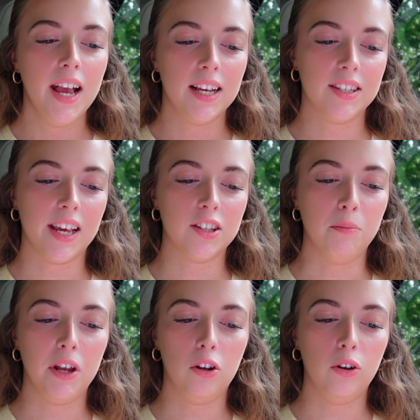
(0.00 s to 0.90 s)
It says
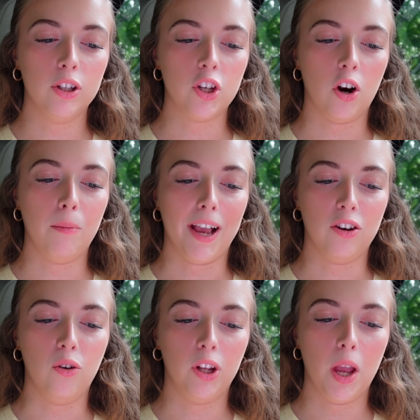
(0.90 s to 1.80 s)
middle notes are
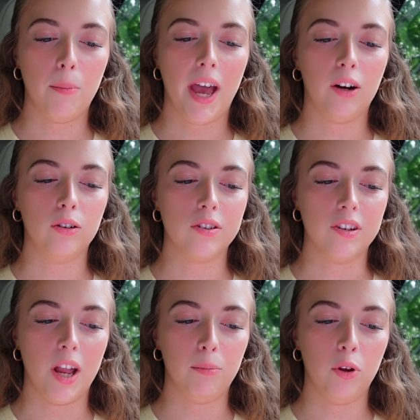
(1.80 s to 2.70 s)
magnolia petals,
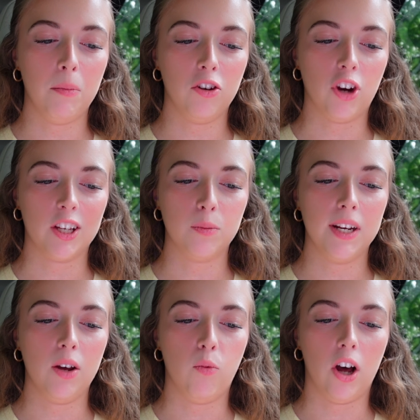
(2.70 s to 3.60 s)
night blooming
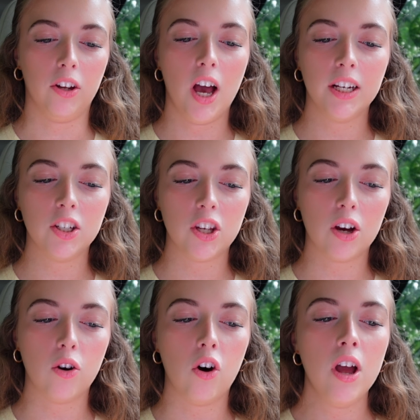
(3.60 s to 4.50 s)
jasmine, and wild
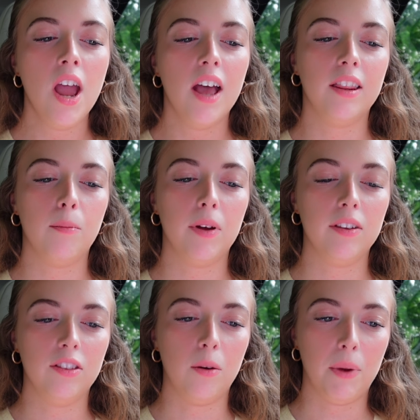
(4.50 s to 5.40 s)
honeysuckle. And
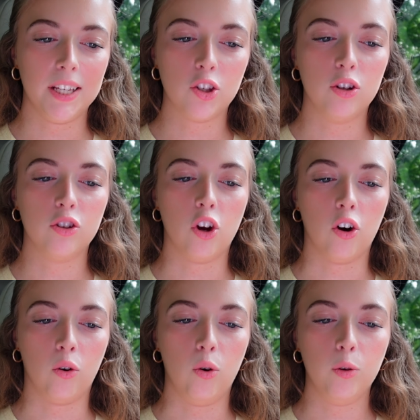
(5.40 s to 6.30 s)
the base notes
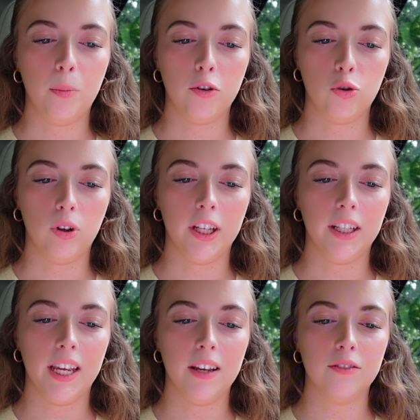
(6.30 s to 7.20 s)
are gold patchouli
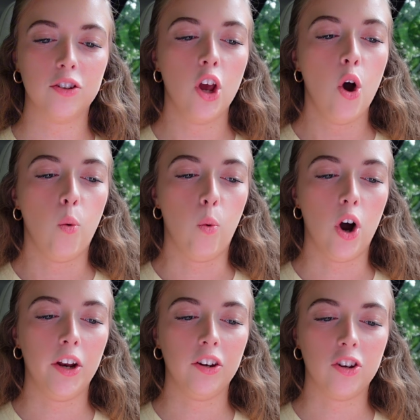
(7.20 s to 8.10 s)
leaves,
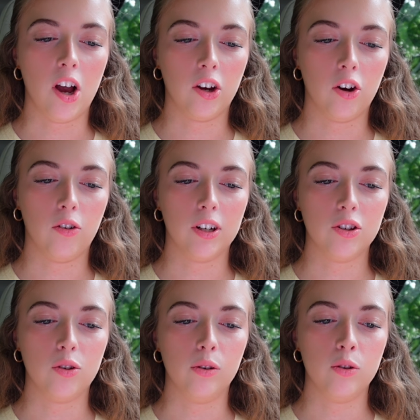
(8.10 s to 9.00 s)
wood, tonka
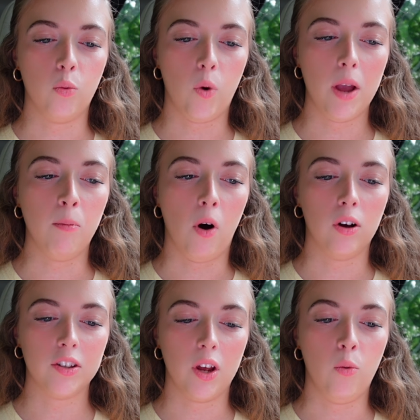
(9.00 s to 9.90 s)
crystals, white
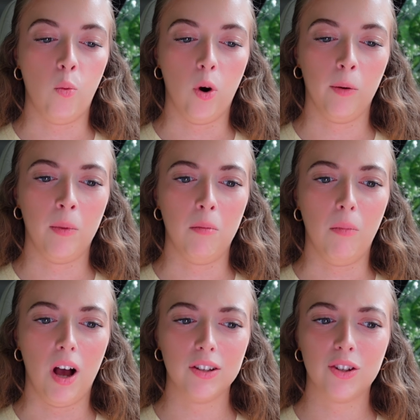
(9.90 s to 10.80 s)
moss, and warm
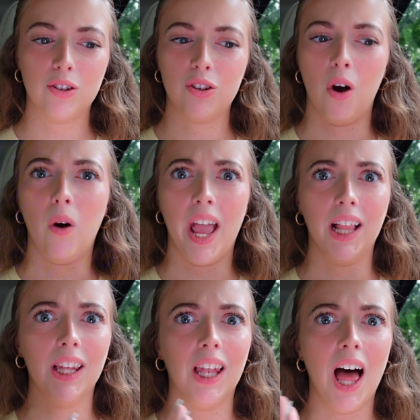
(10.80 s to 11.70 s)
musk. So a
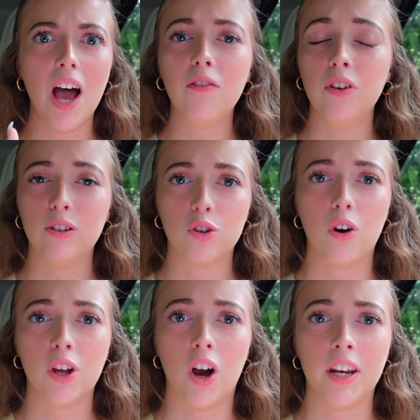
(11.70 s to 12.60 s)
lot of notes
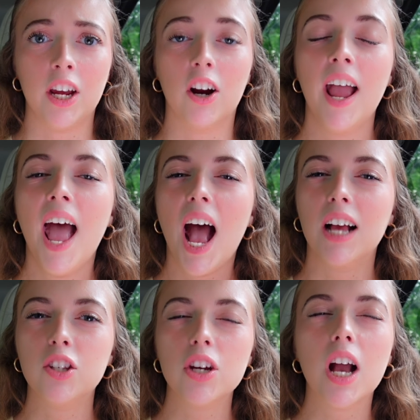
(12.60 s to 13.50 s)
going on here.
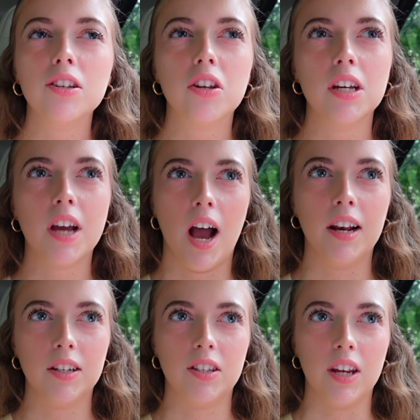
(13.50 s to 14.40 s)
As you guys can
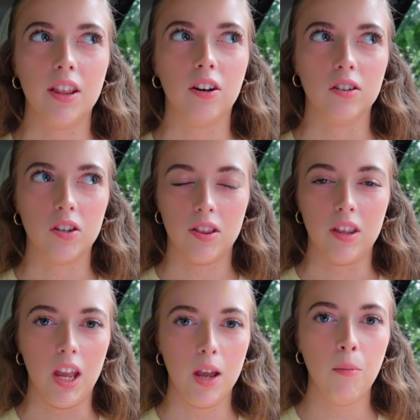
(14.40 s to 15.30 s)
kind of see, there's a
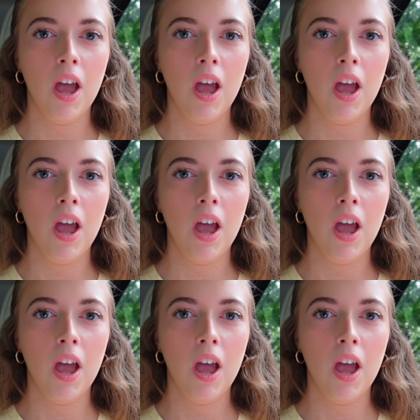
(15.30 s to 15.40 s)
theme.